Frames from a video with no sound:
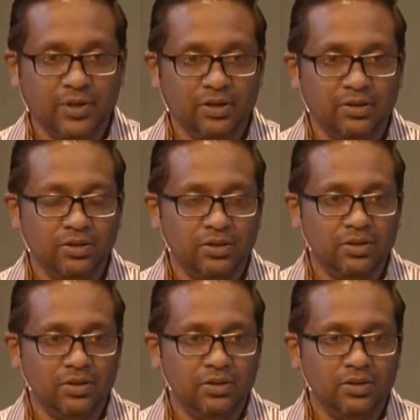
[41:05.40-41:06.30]

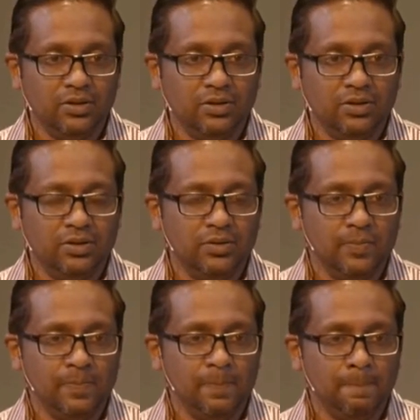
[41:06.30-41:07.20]

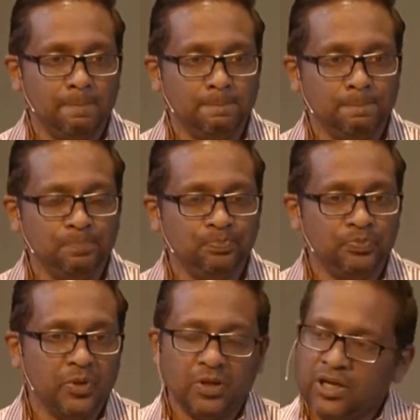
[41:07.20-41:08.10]

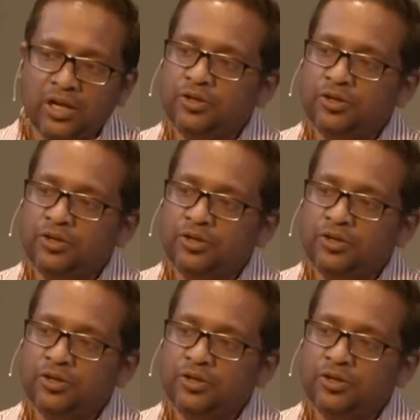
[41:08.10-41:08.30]
Nothing is said.